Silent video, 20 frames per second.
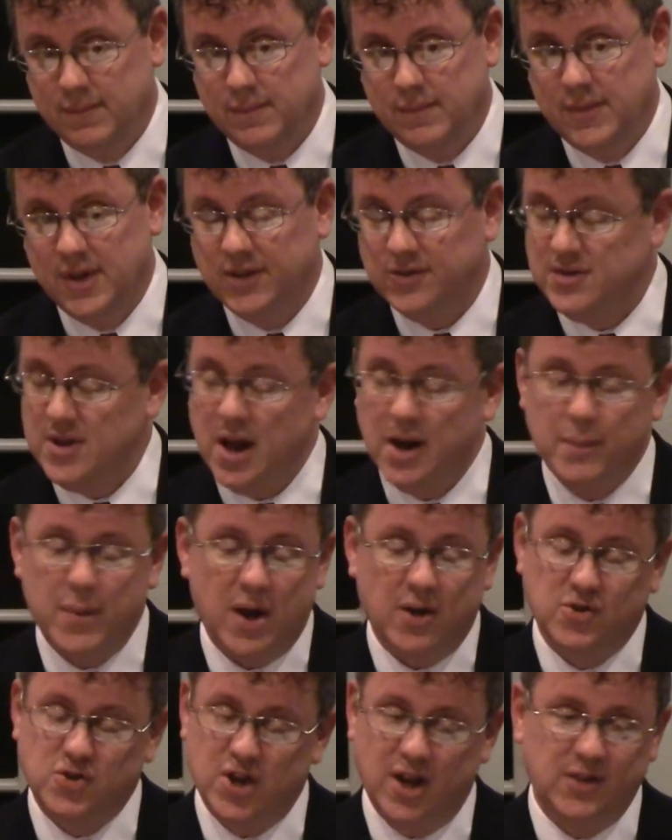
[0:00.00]
It's not
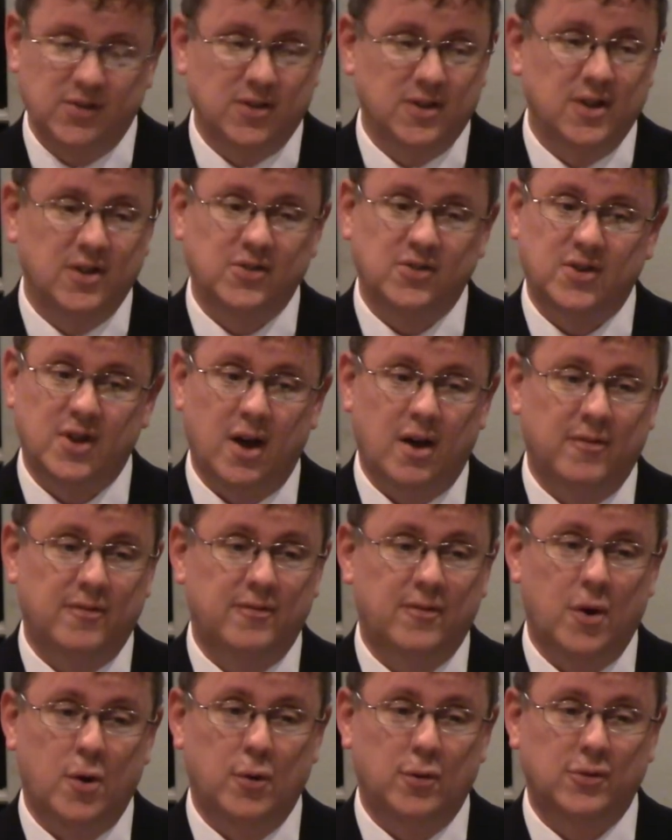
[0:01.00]
about chasing the stuff,
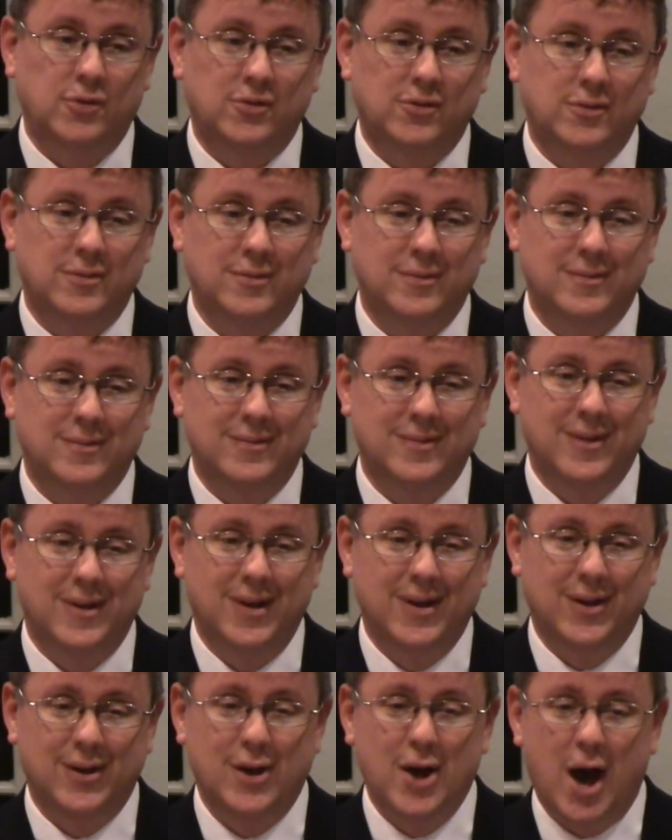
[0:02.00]
folks.
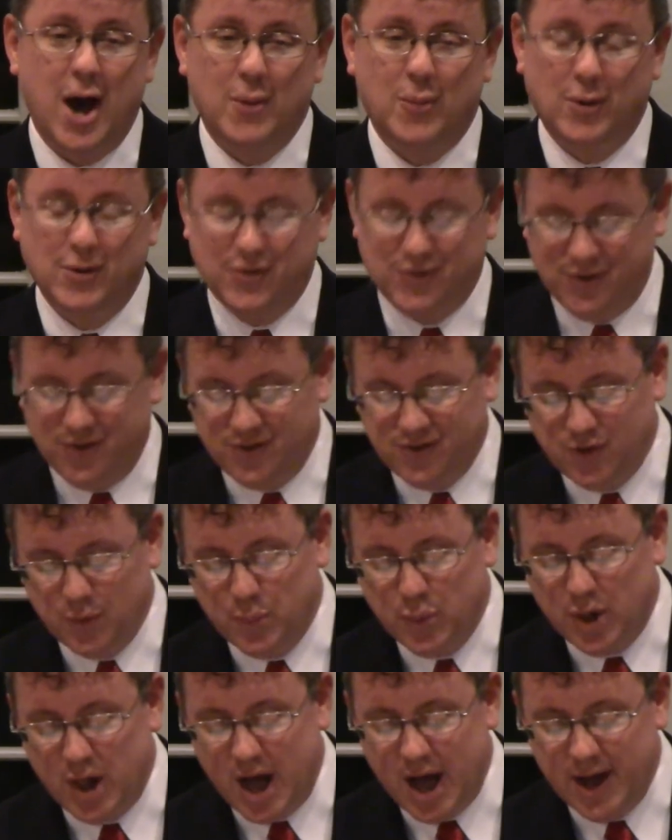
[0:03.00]
God wants to
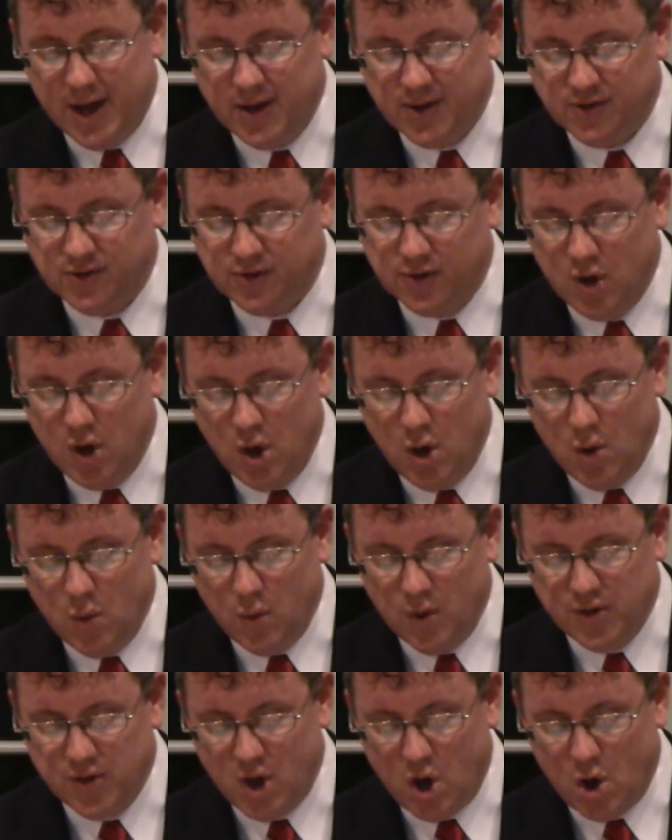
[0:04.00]
supply us
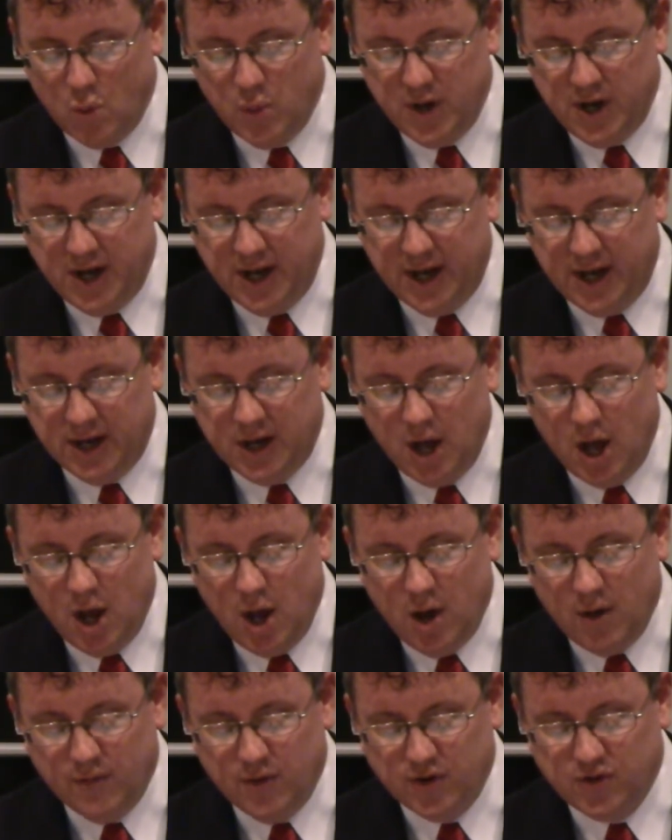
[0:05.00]
with all we need.
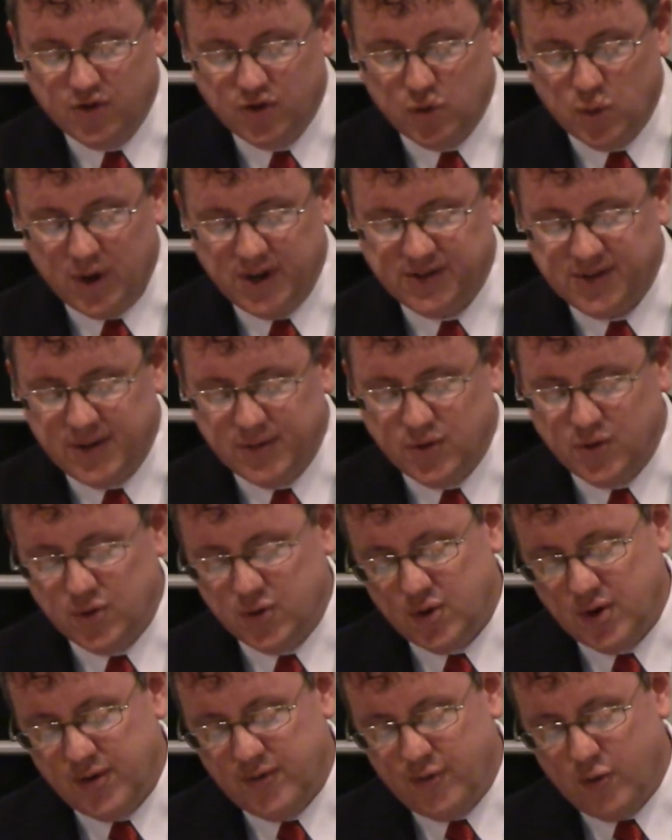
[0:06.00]
Verses 27 through
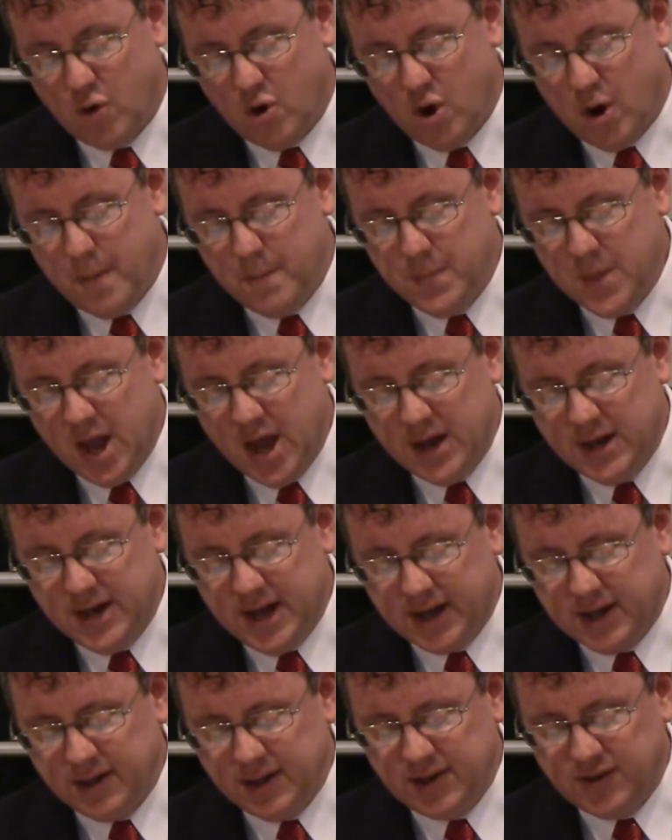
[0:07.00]
34,
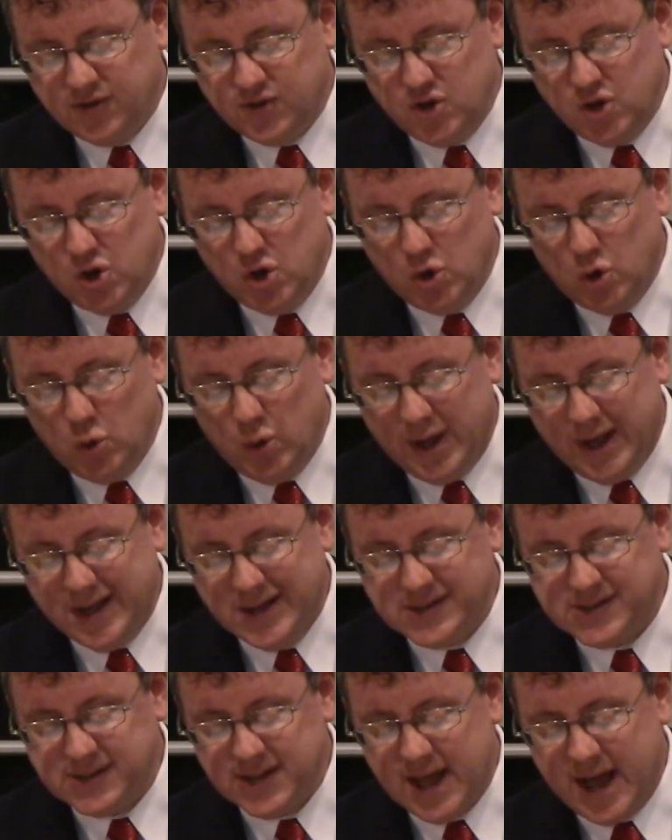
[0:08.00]
Nicholas knew
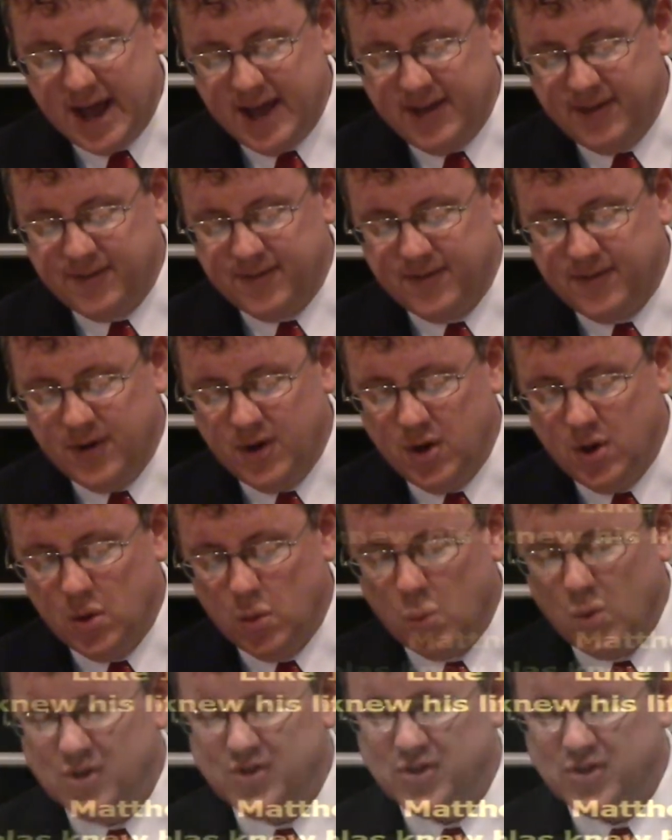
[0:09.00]
his life was